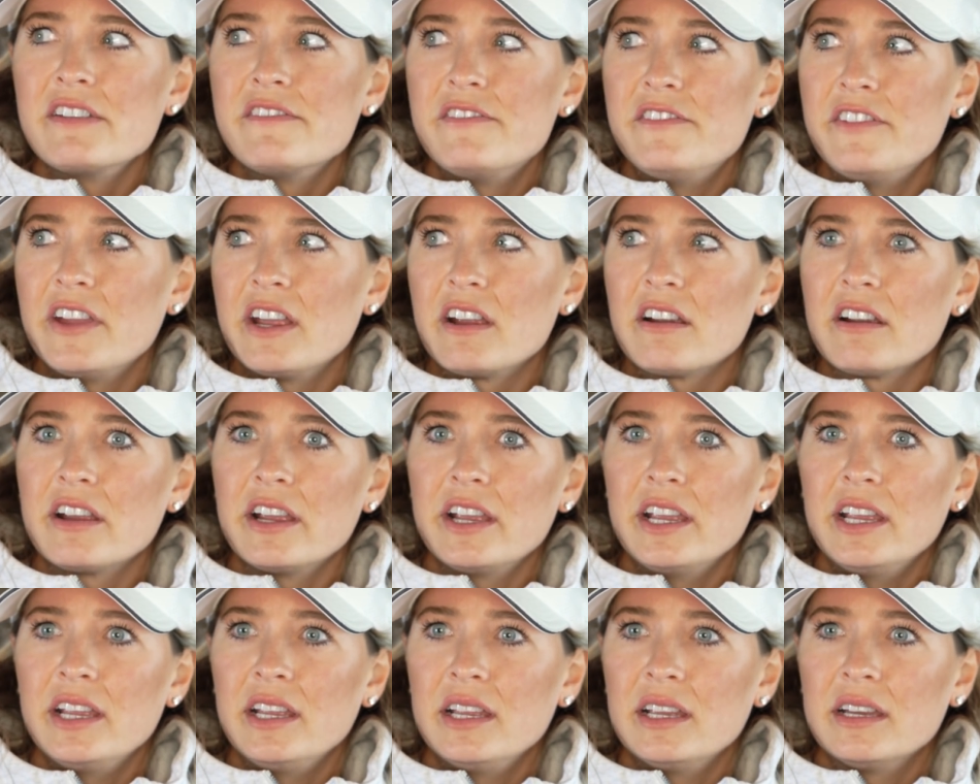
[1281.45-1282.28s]

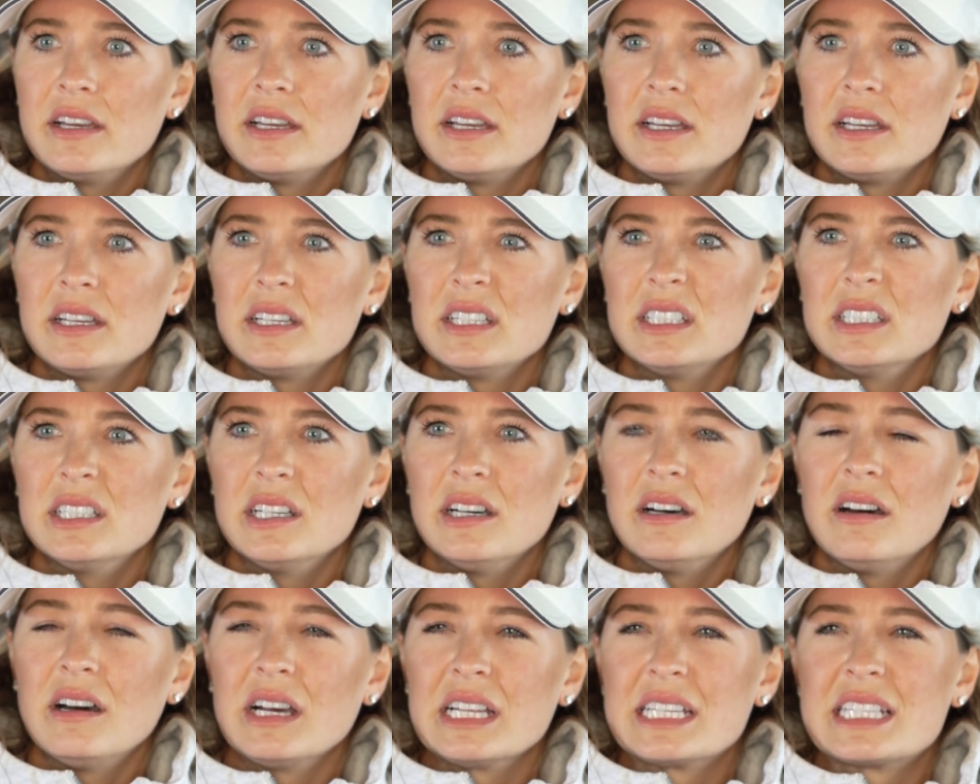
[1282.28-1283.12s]
very
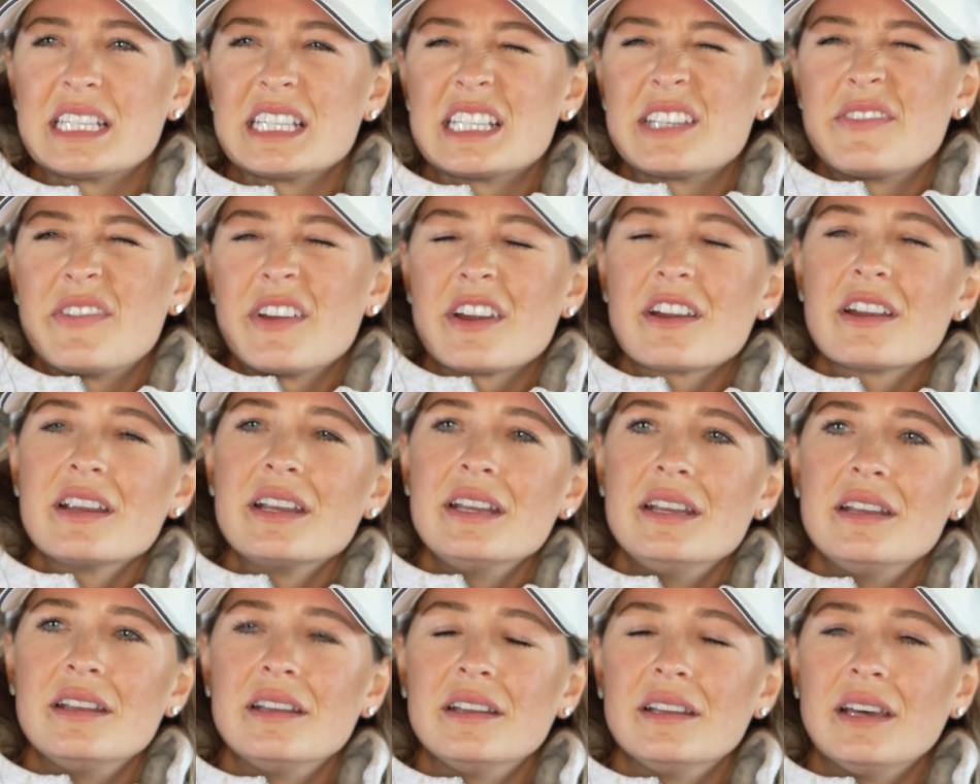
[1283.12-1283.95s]
it's this very